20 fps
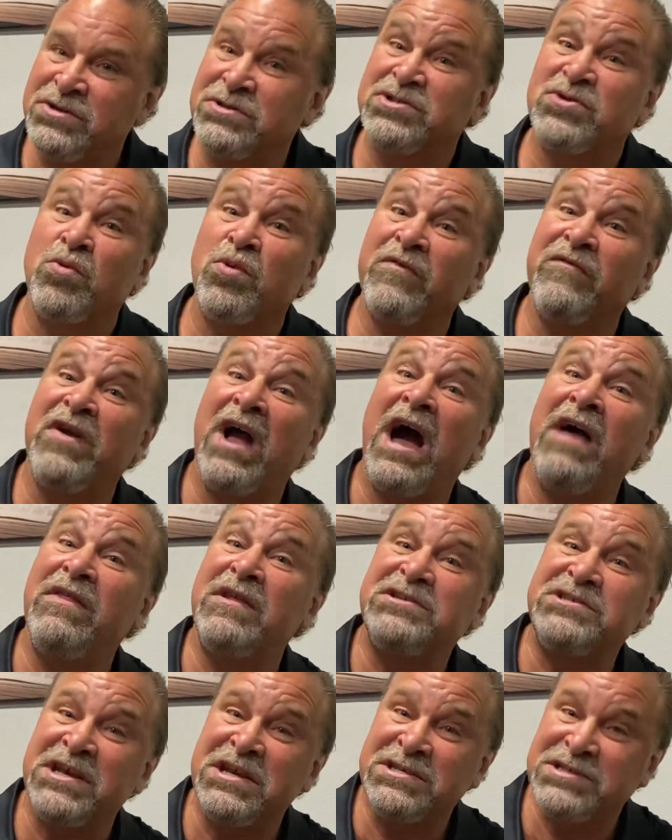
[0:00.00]
It's the word of God
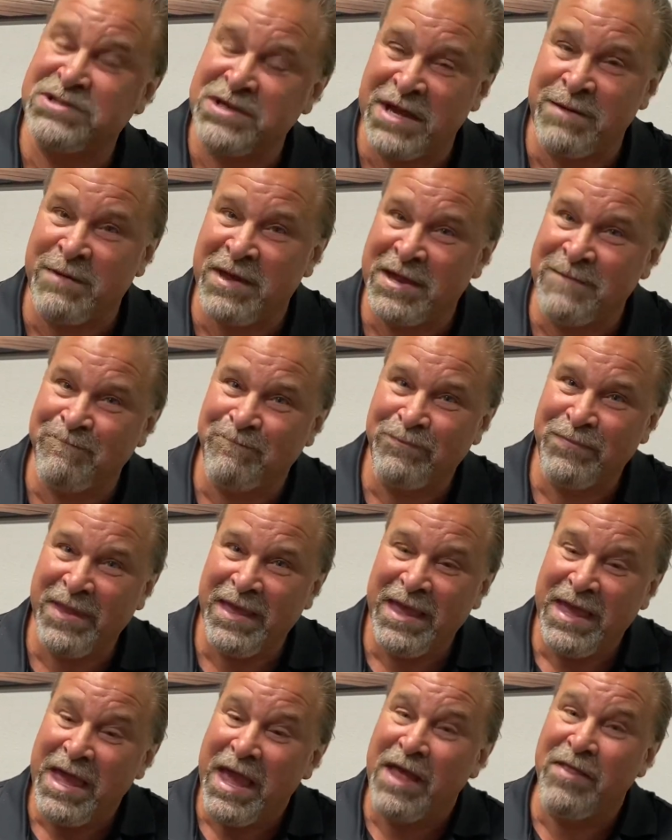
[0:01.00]
that changes you, amen,
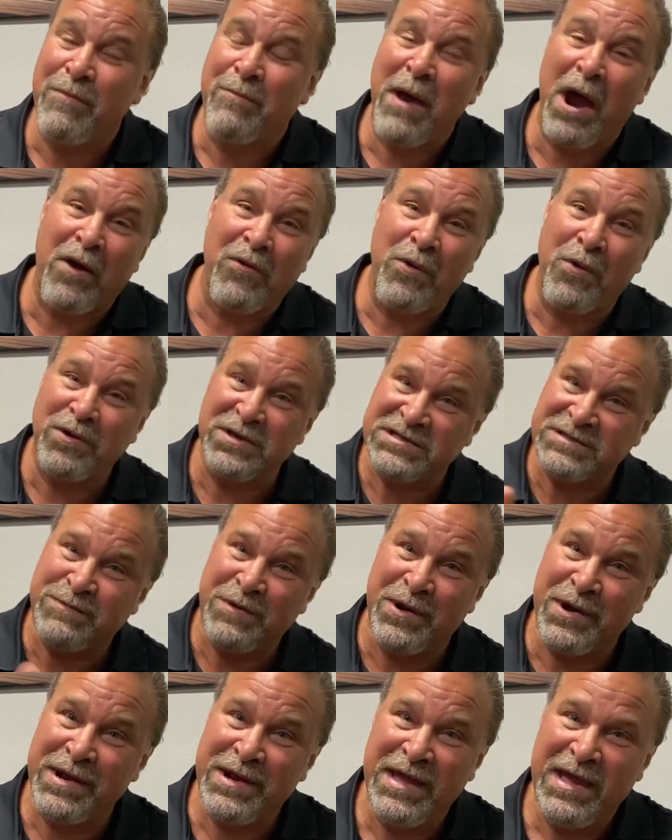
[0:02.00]
and the power of the Holy
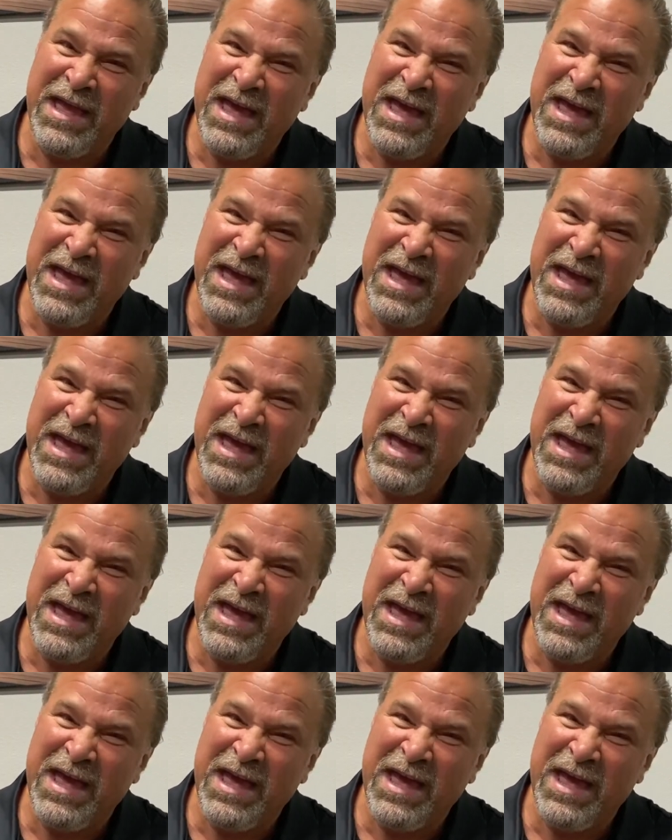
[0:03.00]
Spirit.